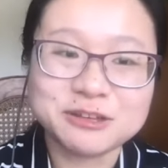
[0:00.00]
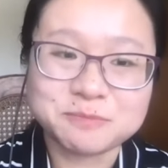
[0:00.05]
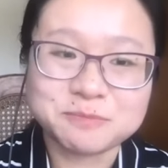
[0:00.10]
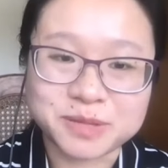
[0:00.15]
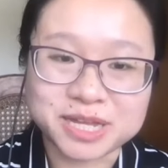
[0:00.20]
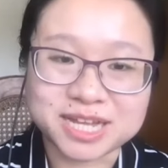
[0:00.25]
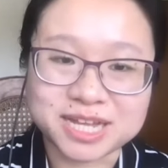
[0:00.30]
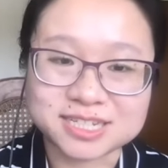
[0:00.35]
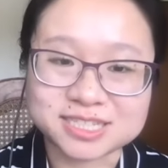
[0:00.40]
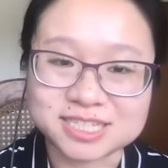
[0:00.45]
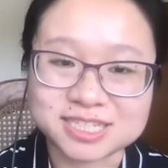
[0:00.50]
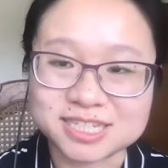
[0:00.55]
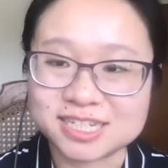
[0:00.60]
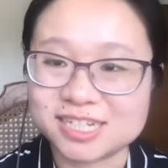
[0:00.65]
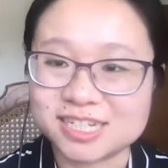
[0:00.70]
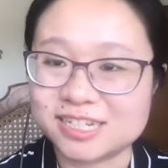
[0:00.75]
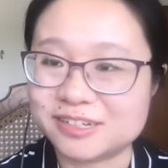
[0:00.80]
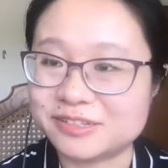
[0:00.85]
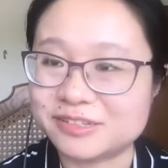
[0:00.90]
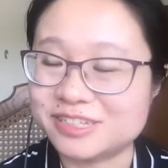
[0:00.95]
But
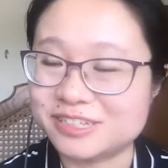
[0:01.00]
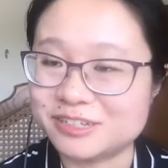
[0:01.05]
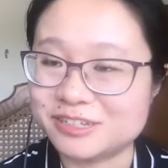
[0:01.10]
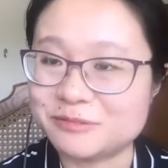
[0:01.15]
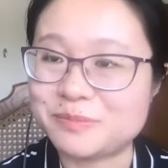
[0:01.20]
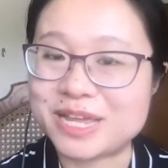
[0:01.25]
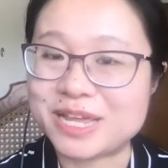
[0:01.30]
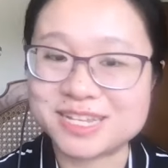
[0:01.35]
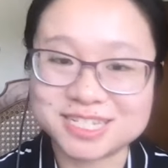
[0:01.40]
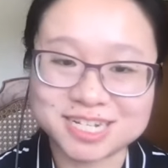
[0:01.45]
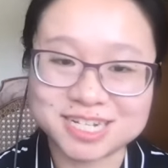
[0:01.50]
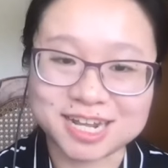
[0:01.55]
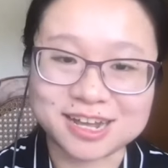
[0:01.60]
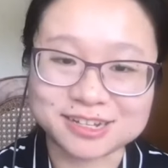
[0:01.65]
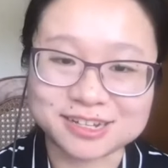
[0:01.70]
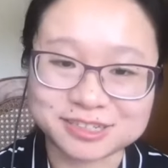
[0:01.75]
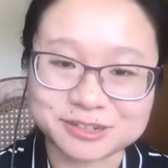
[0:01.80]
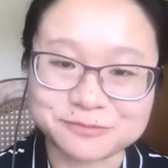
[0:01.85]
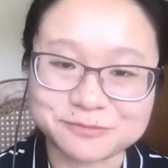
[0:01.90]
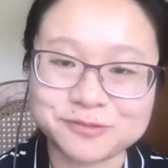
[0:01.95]
based
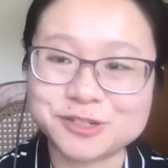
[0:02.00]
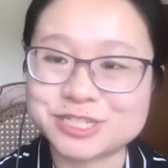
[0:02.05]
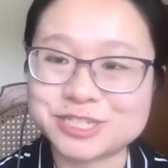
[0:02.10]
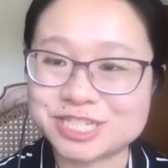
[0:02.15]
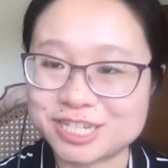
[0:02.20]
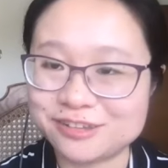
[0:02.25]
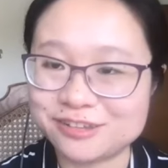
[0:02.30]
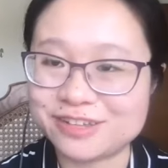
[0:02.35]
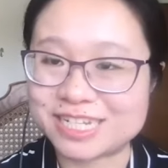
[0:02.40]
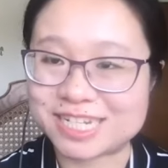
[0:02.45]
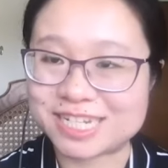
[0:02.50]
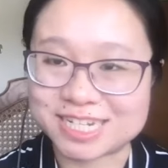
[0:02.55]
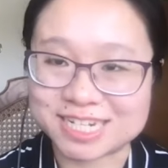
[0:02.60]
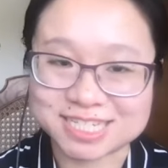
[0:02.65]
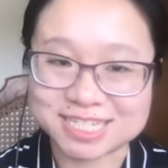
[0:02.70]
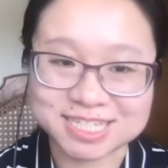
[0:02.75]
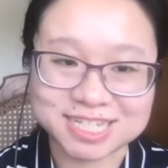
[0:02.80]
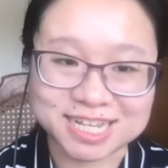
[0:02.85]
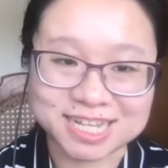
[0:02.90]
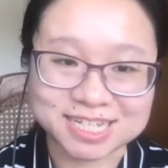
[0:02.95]
on the full survey data
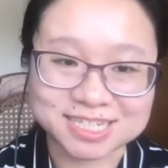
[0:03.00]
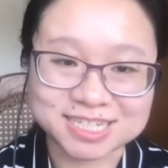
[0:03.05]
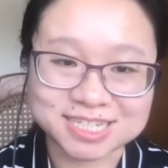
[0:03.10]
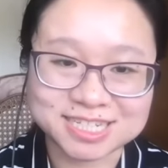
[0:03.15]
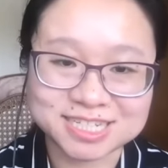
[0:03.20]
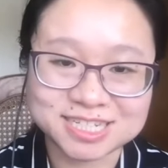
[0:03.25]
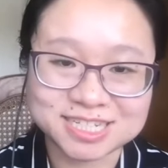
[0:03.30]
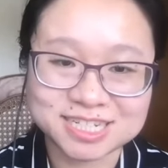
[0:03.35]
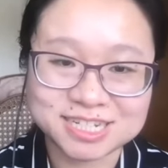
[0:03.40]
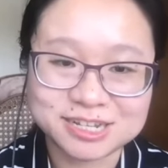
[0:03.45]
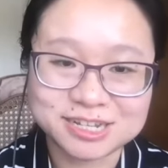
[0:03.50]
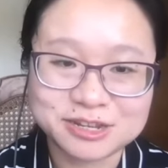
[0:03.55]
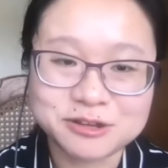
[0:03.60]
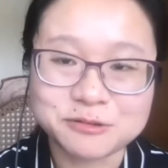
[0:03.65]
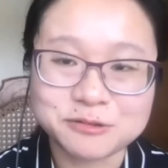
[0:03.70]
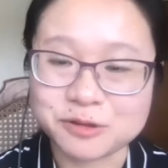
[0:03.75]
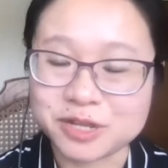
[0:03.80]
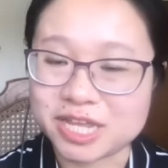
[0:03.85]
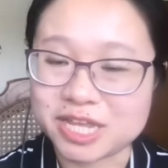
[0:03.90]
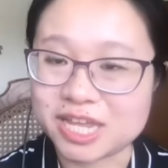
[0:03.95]
set,
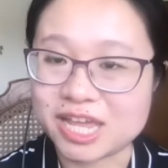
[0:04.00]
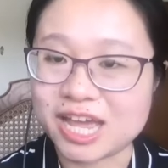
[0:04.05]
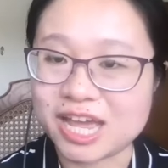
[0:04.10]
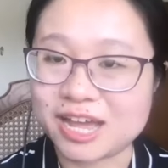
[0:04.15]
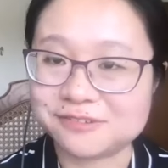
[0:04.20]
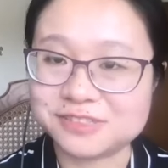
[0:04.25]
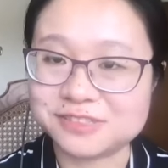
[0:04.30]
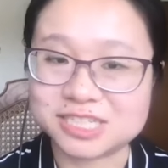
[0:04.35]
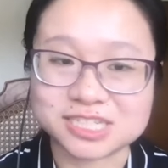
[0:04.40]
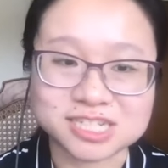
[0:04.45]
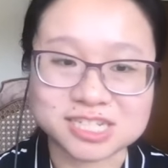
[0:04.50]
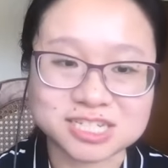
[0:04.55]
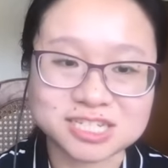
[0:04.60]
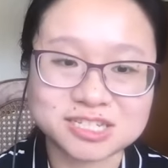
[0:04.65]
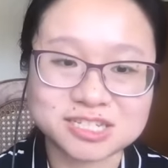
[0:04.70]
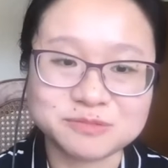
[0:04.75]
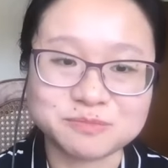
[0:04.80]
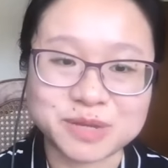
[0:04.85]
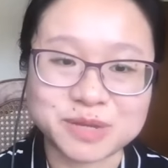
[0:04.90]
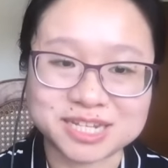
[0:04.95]
we have
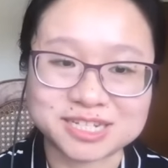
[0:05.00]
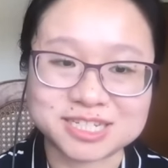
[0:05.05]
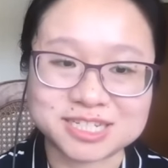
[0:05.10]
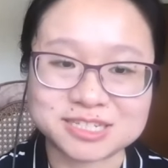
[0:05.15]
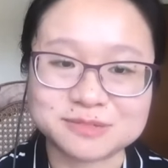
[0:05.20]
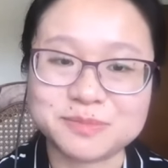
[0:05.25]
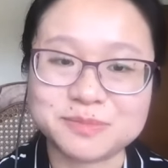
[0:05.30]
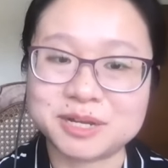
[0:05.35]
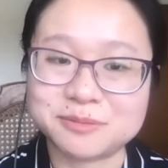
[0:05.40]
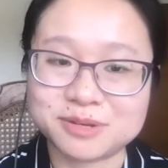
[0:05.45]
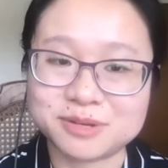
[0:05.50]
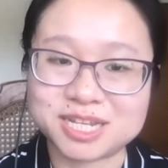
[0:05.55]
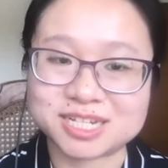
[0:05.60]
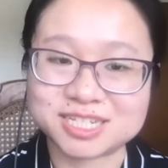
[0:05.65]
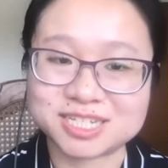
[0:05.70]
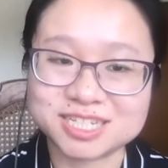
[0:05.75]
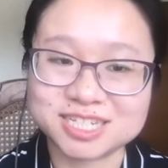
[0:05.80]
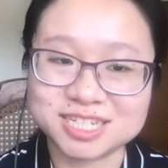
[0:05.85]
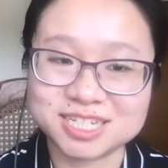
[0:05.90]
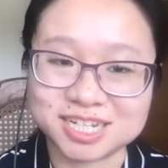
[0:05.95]
made this
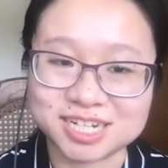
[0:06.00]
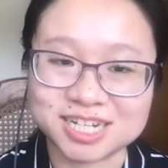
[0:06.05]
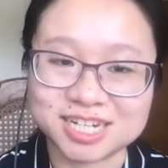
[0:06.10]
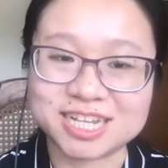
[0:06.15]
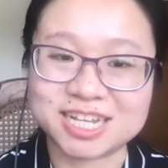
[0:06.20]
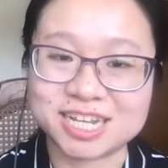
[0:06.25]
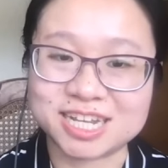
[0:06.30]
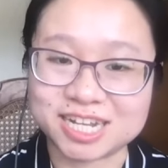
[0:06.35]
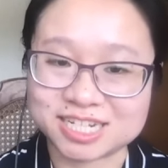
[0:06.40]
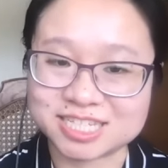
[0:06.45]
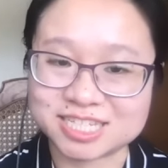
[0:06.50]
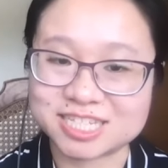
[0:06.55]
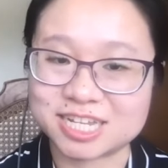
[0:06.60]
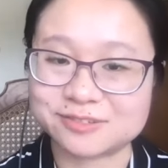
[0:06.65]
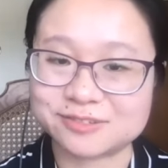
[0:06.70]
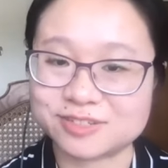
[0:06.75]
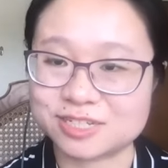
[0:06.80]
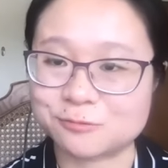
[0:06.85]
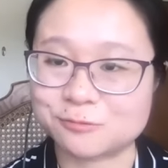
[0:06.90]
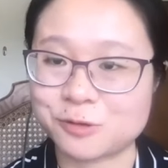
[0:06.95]
publicly
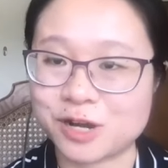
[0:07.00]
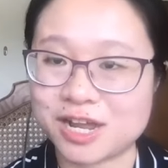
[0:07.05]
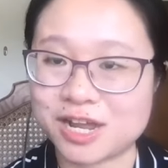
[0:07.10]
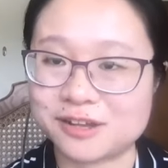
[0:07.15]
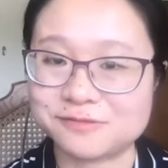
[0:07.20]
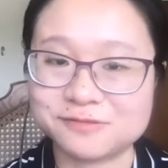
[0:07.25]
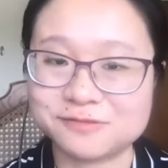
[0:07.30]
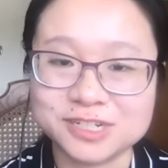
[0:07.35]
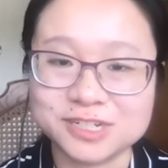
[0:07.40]
accessible graph